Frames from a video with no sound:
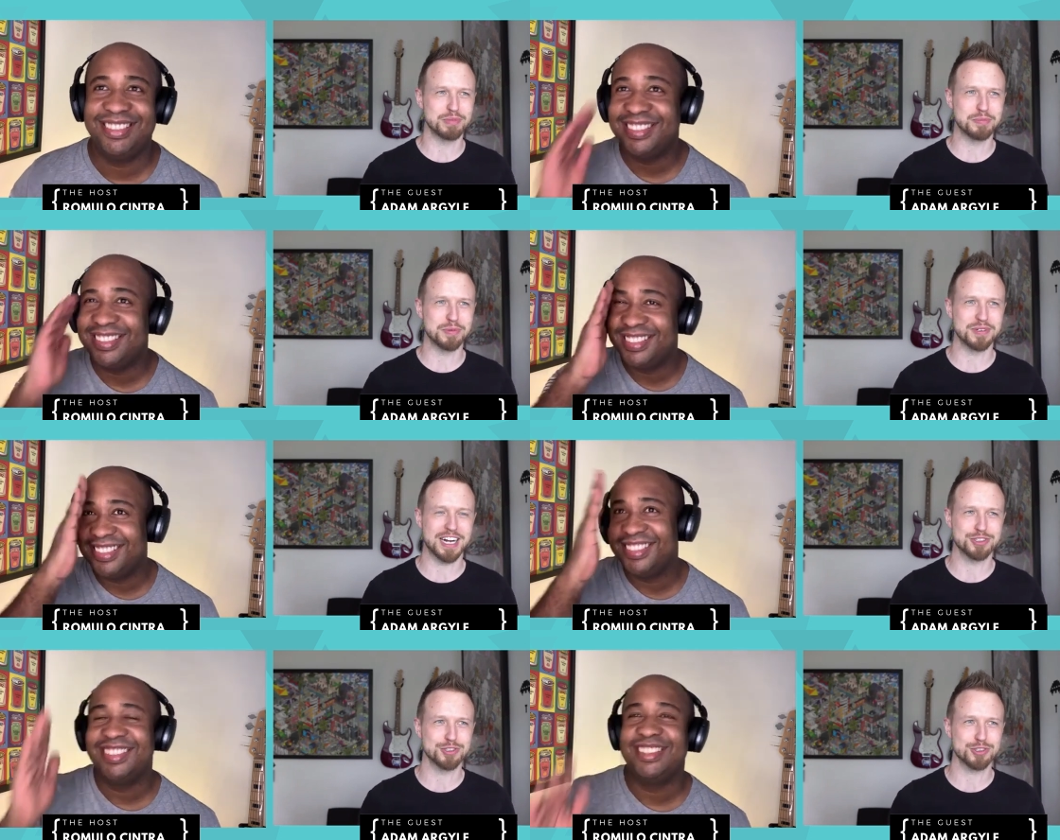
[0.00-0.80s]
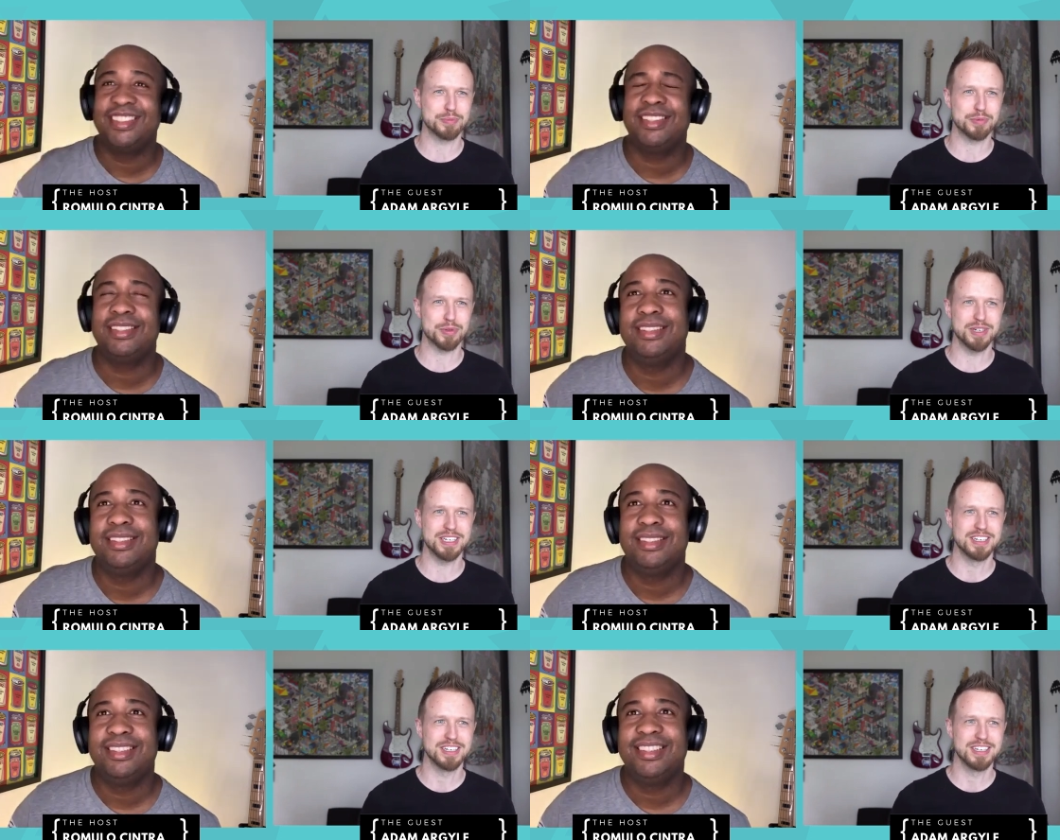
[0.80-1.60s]
Speaker 1: people in ActionScript
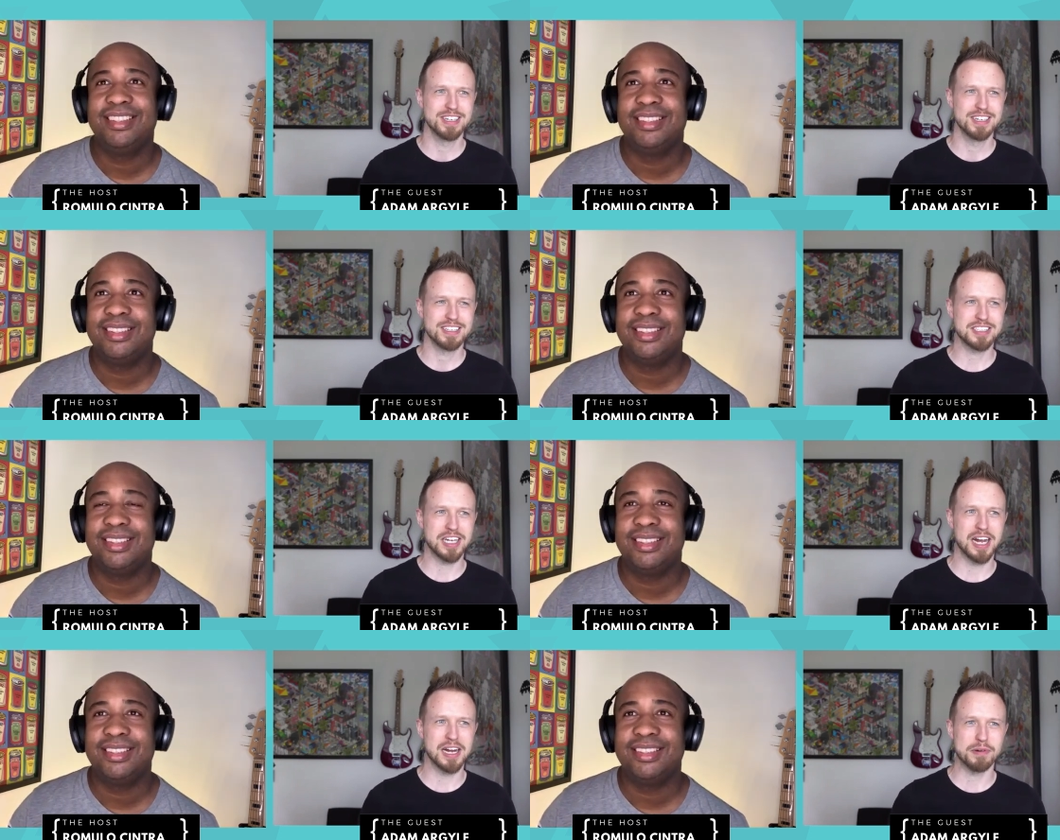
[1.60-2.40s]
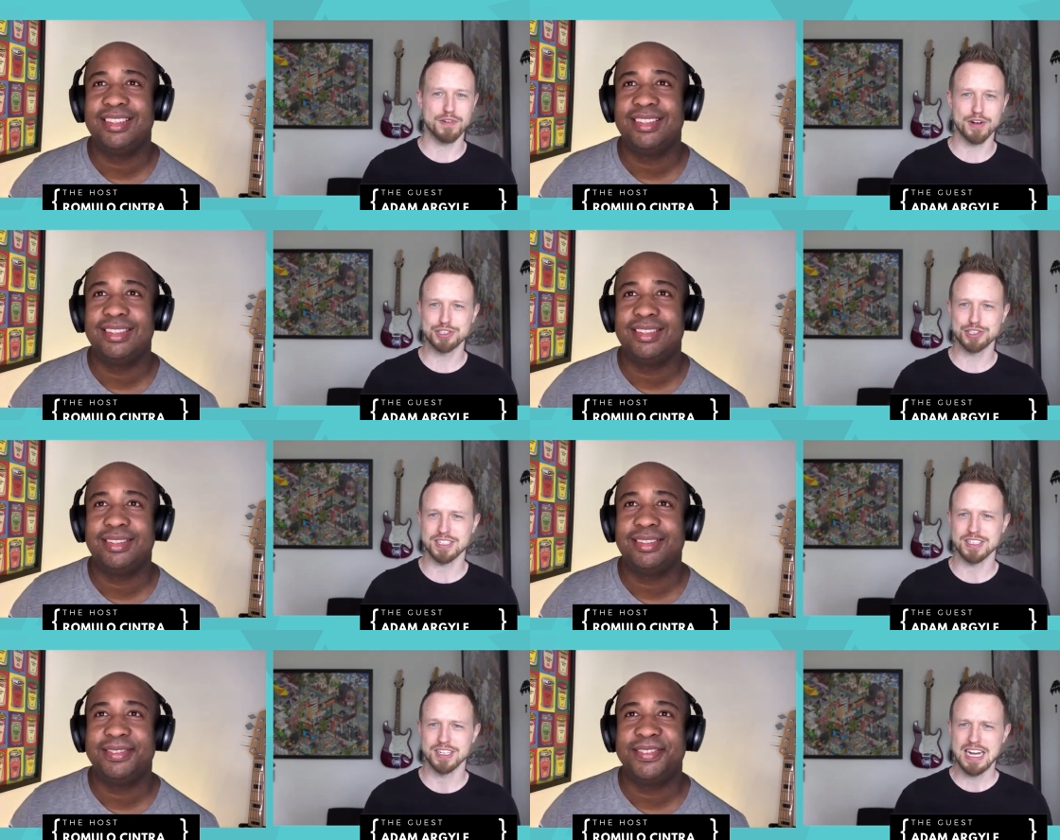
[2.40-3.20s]
three type a
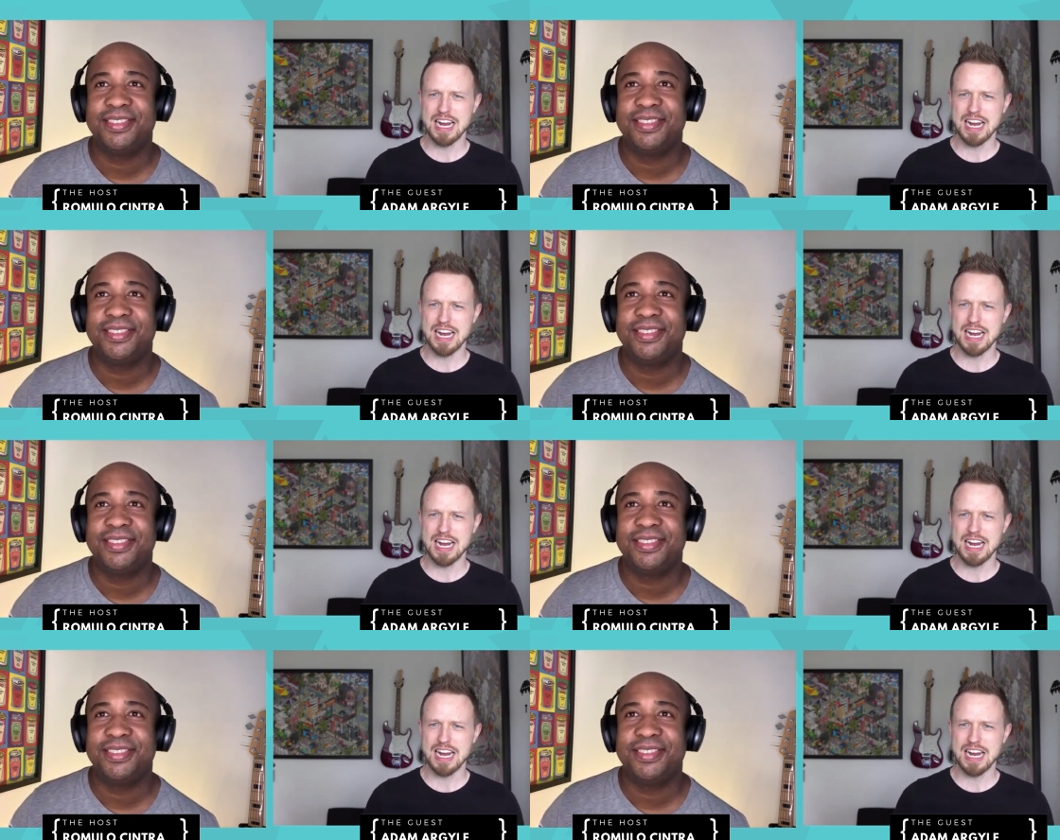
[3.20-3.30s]
function